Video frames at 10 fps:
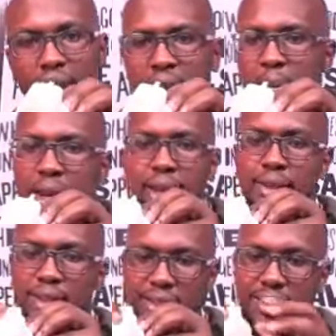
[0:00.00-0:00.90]
I mean,
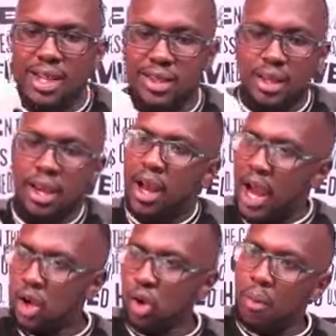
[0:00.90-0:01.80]
this is
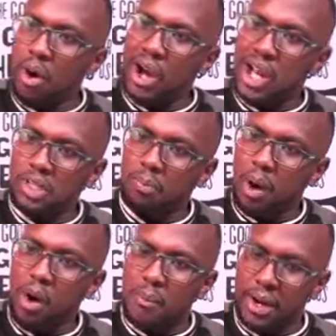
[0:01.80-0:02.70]
a humongous
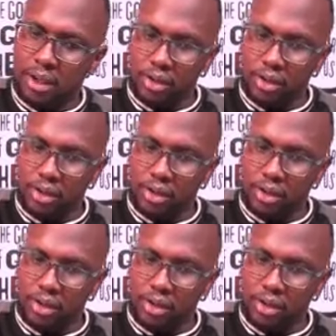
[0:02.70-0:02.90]
power brick.